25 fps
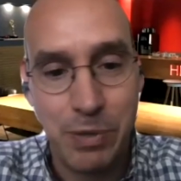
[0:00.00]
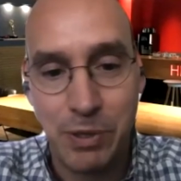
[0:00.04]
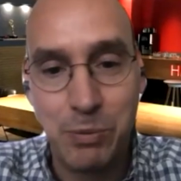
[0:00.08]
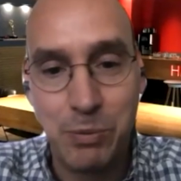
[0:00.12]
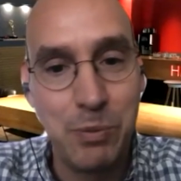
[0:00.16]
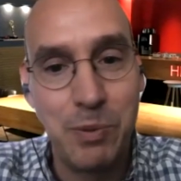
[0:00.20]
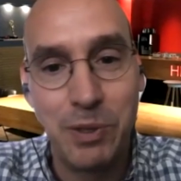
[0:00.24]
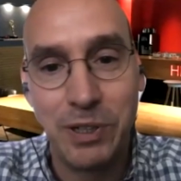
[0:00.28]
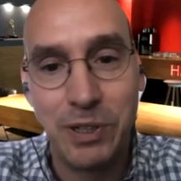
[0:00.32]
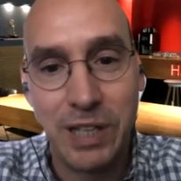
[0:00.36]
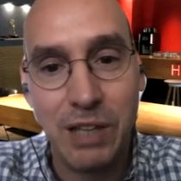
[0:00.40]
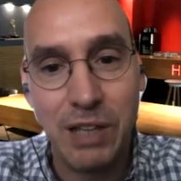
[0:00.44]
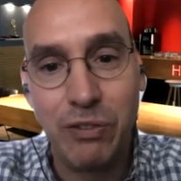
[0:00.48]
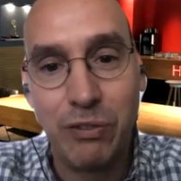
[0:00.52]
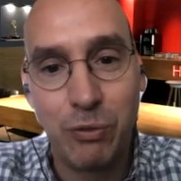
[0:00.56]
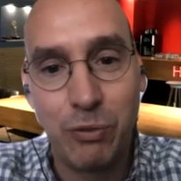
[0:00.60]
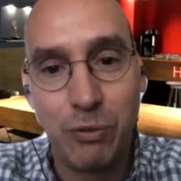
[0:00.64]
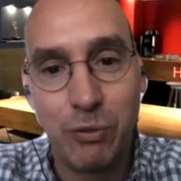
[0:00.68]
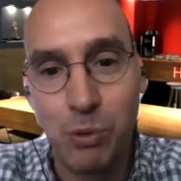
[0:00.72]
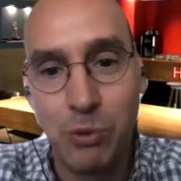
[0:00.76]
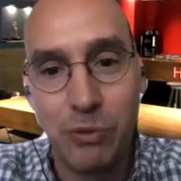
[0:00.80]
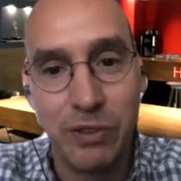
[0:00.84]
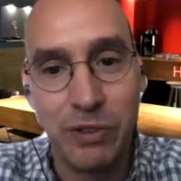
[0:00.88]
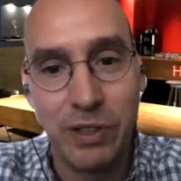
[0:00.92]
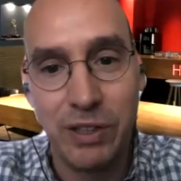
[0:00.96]
we will get
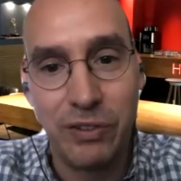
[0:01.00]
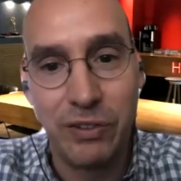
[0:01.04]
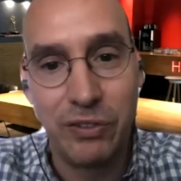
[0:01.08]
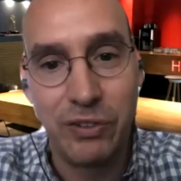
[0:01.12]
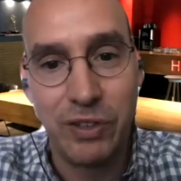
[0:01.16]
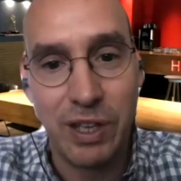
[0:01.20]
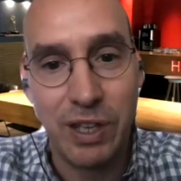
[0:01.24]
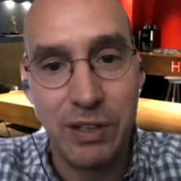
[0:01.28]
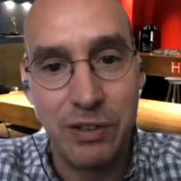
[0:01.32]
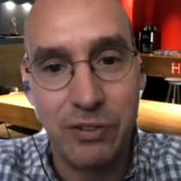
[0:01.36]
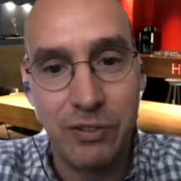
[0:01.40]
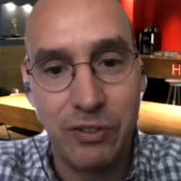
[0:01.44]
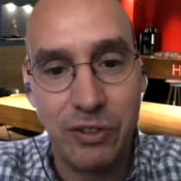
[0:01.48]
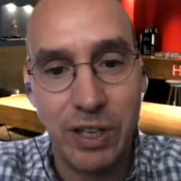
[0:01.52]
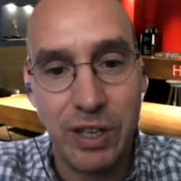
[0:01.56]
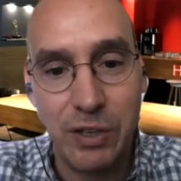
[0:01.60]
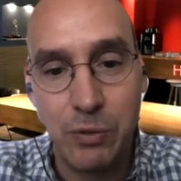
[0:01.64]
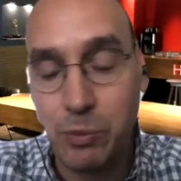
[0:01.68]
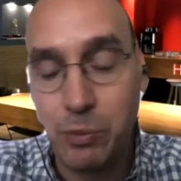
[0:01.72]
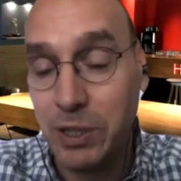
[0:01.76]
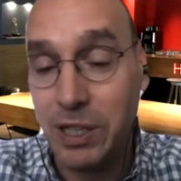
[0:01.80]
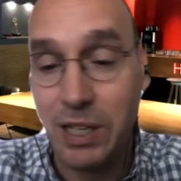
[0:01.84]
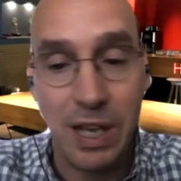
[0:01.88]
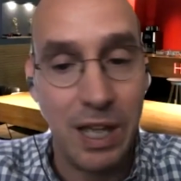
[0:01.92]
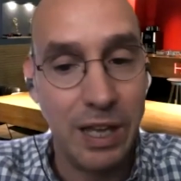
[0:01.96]
through this, and
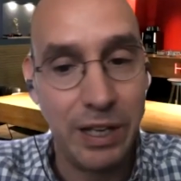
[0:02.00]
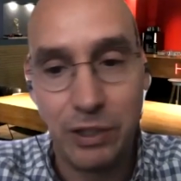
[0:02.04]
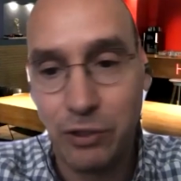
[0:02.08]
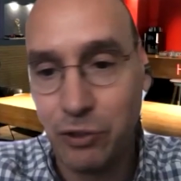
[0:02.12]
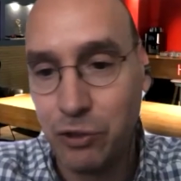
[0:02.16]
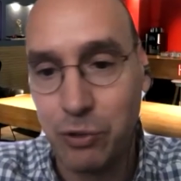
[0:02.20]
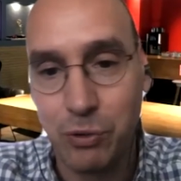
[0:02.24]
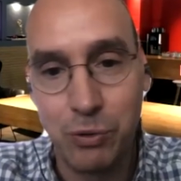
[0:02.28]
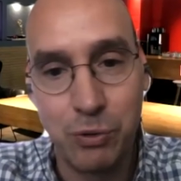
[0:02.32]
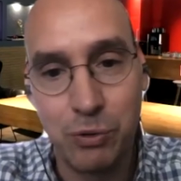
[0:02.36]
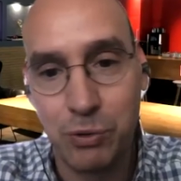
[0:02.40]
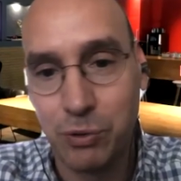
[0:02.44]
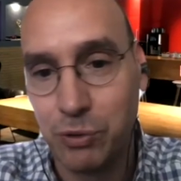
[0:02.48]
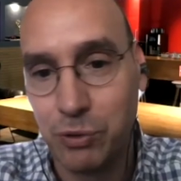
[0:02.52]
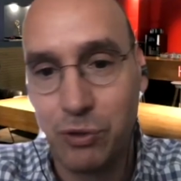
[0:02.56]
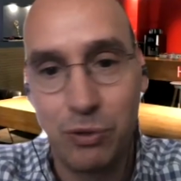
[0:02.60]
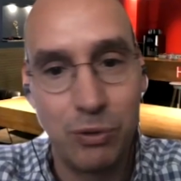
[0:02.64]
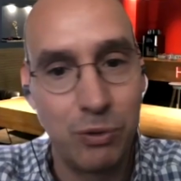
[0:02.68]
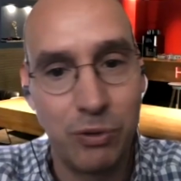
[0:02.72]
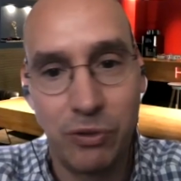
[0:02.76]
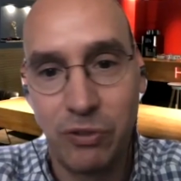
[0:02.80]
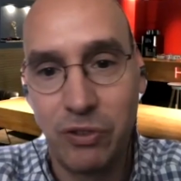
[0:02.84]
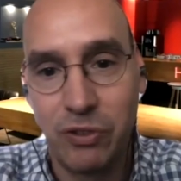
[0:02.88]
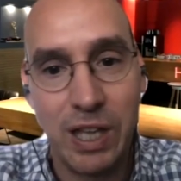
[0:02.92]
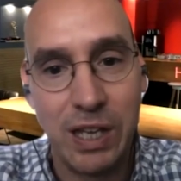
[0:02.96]
we like to
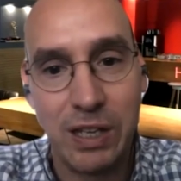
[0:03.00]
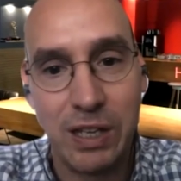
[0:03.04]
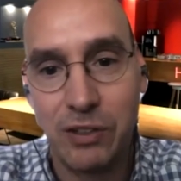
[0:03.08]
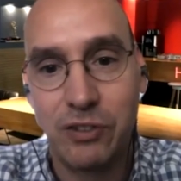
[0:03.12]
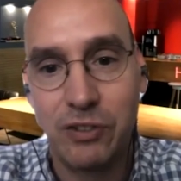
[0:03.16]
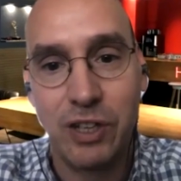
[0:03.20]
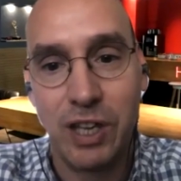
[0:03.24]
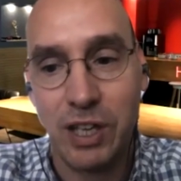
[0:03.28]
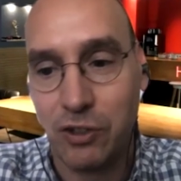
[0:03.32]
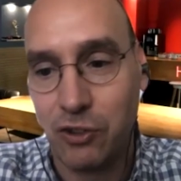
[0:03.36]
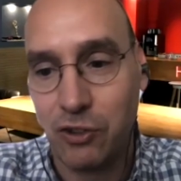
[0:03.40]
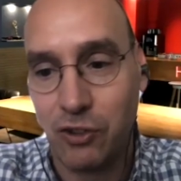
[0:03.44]
stay in touch